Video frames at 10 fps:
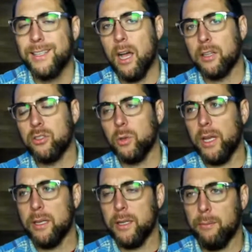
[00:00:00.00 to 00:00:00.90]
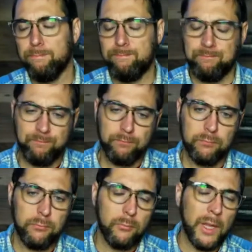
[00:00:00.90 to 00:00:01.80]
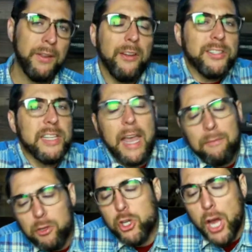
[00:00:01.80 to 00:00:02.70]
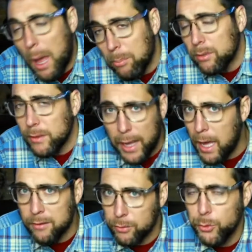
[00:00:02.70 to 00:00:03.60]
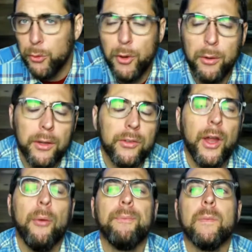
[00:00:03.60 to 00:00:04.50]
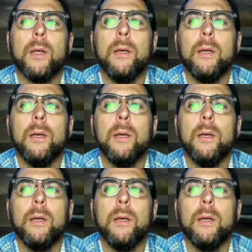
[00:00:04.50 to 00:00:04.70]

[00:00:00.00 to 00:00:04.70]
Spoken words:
It's August 2018. Now, does he have to shop at Voodoo Donuts? No.